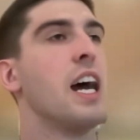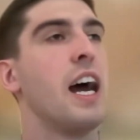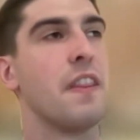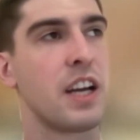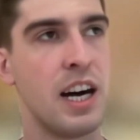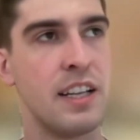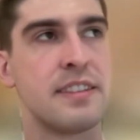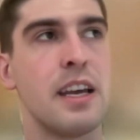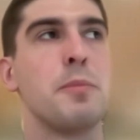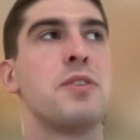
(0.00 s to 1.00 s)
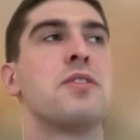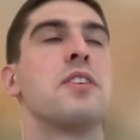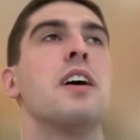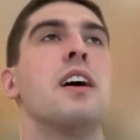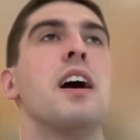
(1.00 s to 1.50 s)
and the concepts,
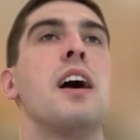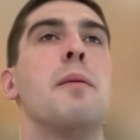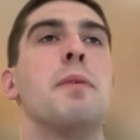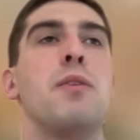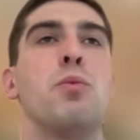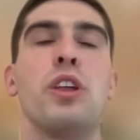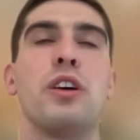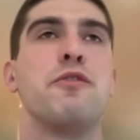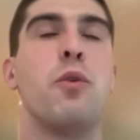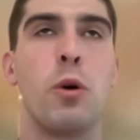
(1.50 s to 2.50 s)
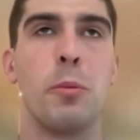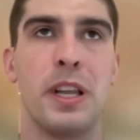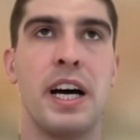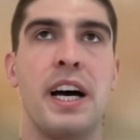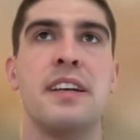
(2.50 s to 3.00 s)
and really
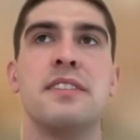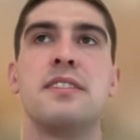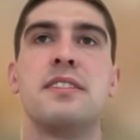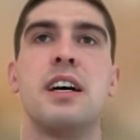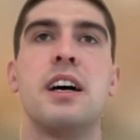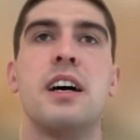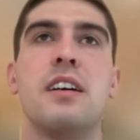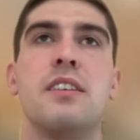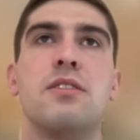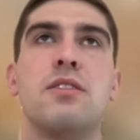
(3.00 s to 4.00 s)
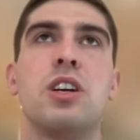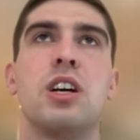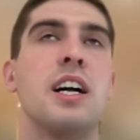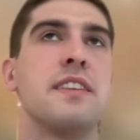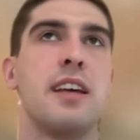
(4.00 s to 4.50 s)
formalize
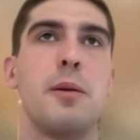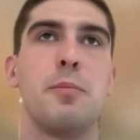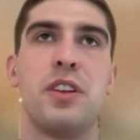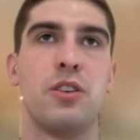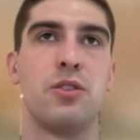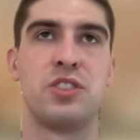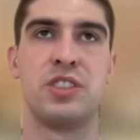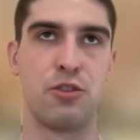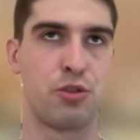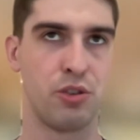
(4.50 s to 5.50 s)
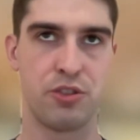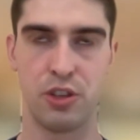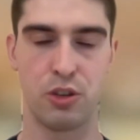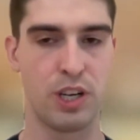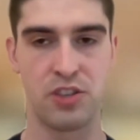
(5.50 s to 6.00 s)
concepts that are central to
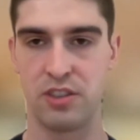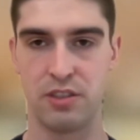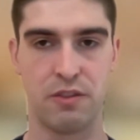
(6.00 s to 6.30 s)
questions of